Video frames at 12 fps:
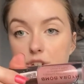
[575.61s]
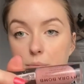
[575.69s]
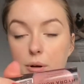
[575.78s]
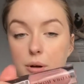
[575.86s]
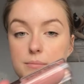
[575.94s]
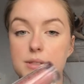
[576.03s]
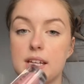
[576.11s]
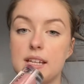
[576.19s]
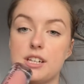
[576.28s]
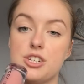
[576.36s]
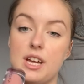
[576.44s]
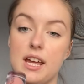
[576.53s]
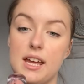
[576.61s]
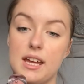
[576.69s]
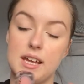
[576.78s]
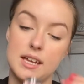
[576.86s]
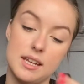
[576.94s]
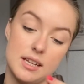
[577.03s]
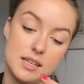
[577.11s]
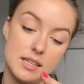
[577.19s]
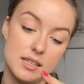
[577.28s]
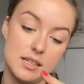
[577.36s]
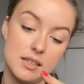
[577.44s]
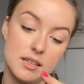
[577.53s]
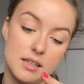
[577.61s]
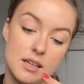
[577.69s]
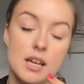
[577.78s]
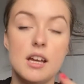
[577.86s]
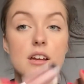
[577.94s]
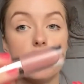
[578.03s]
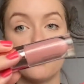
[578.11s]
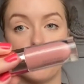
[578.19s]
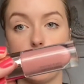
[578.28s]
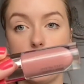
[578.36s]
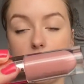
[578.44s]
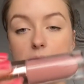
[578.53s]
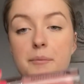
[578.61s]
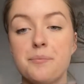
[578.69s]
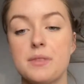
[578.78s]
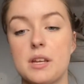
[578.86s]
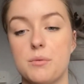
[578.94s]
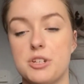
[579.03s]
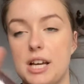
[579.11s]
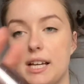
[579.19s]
Bombs in the shade Dripping, which has